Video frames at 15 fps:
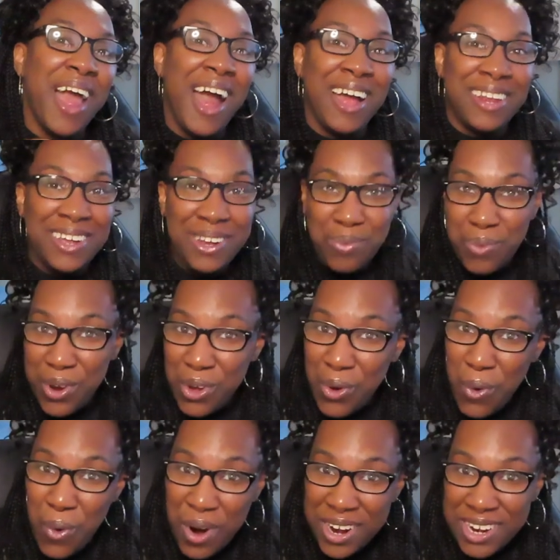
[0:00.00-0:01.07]
I didn't
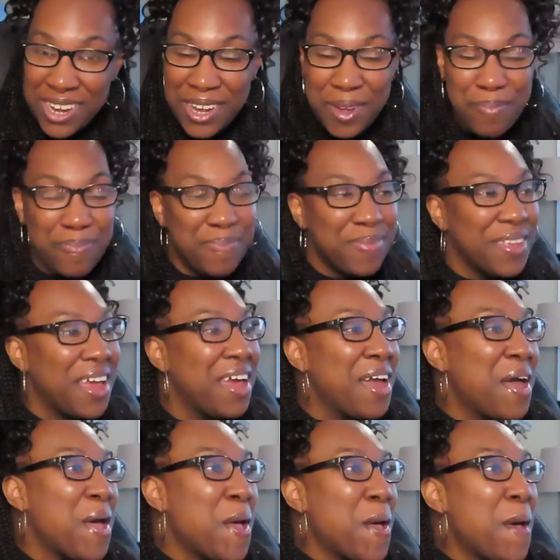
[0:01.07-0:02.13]
record it
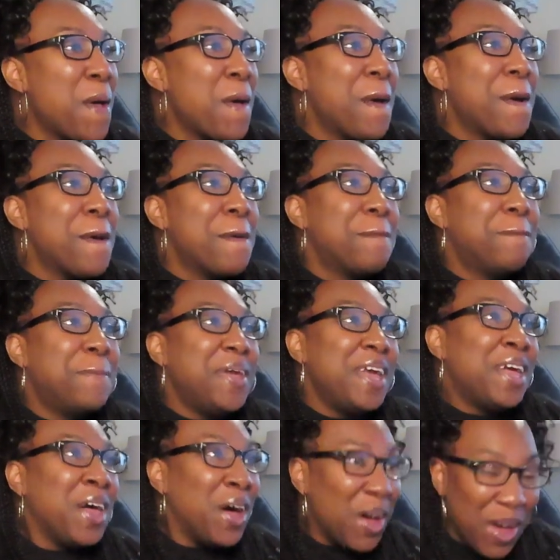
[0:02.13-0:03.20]

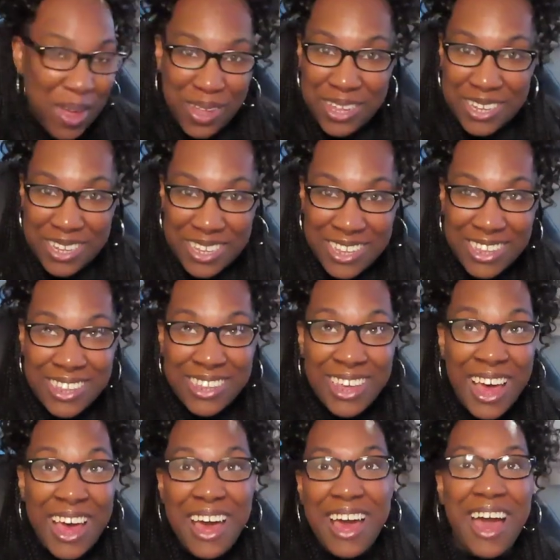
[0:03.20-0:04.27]
because
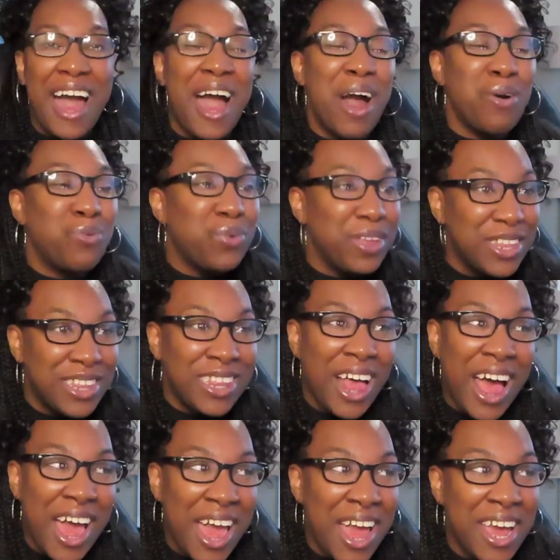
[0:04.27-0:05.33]
I was
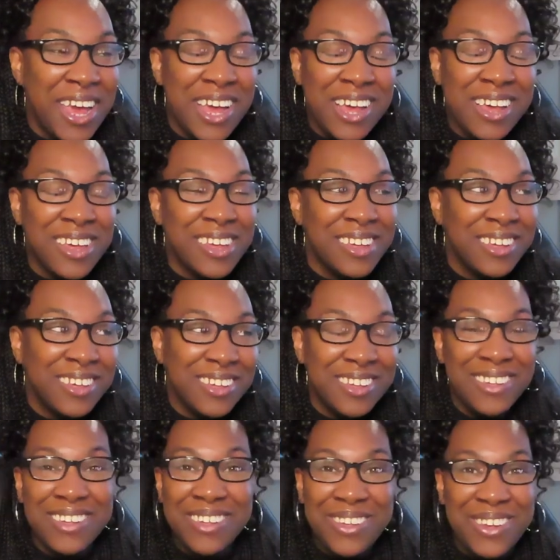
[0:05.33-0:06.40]
like,
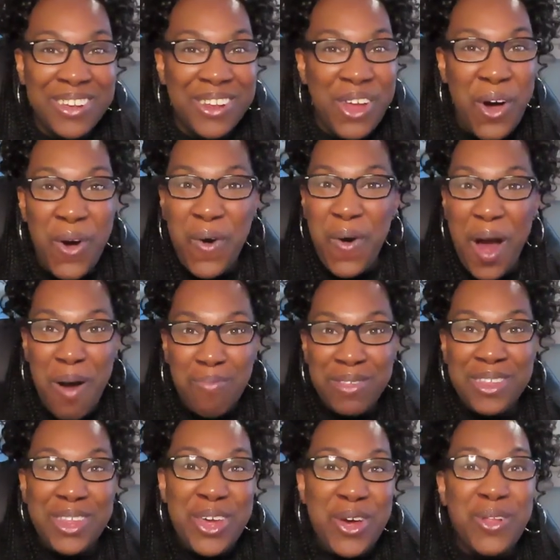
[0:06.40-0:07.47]
you know, I'm
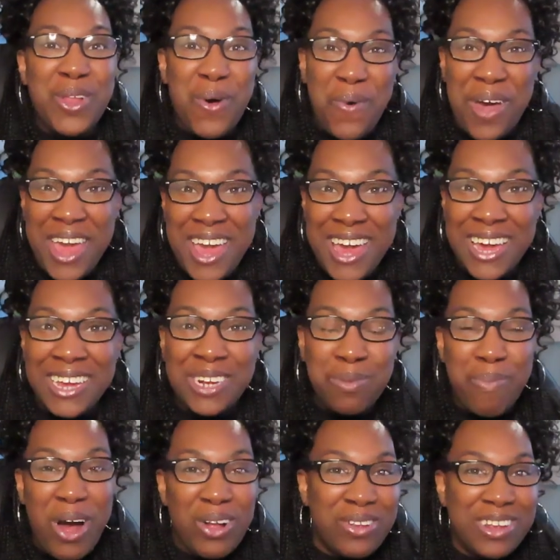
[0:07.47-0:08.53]
still on edge
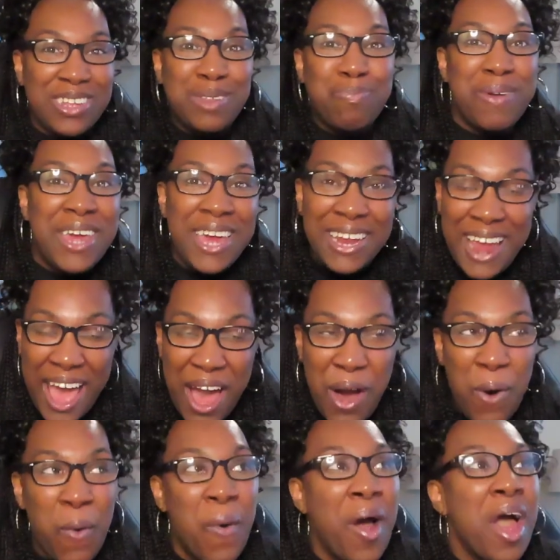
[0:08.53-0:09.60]
about just being
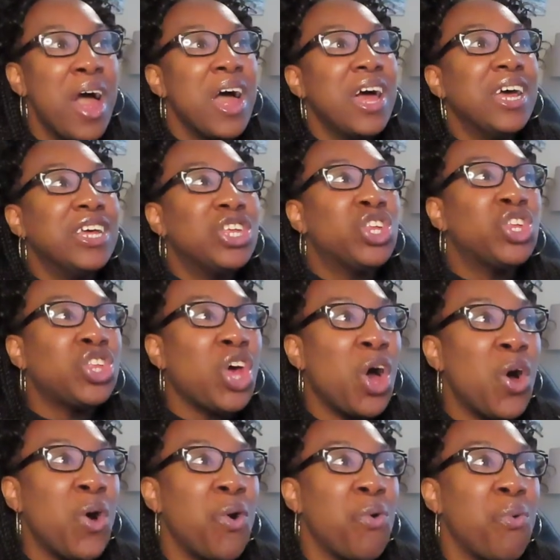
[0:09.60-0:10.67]
out.
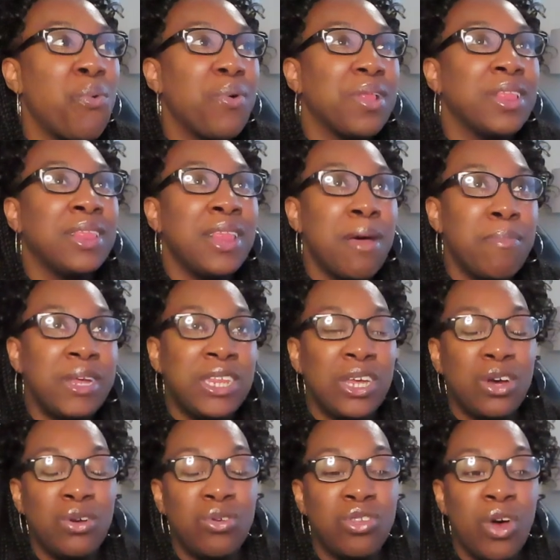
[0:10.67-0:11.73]
So let me
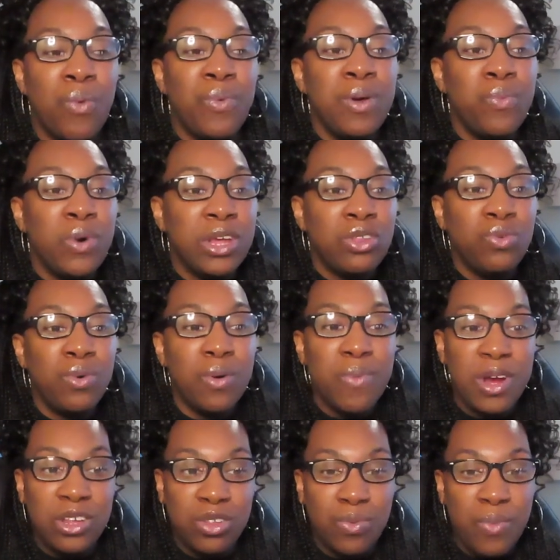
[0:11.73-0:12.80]
tell you, so we went to a
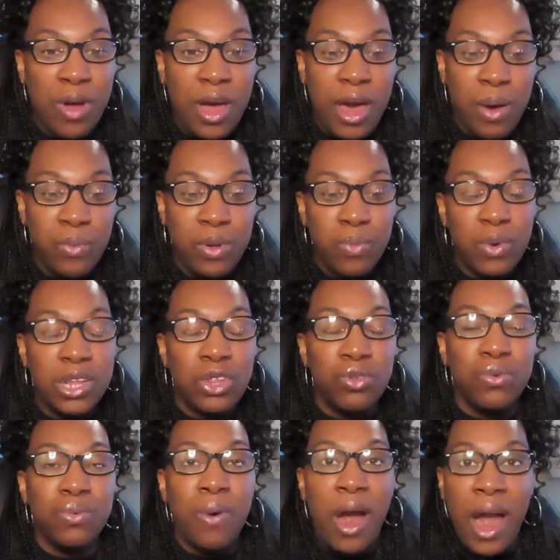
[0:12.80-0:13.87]
restaurant. We went
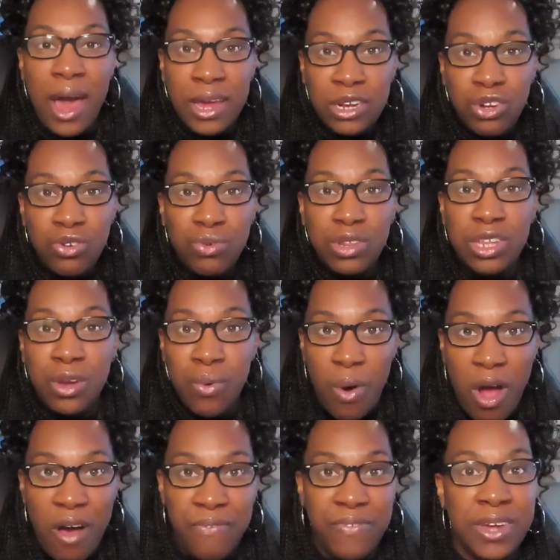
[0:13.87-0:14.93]
to Hot and Juicy
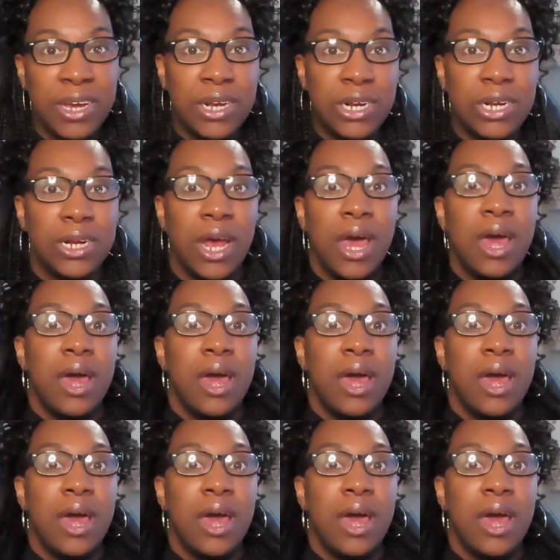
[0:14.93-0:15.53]
Crawfish.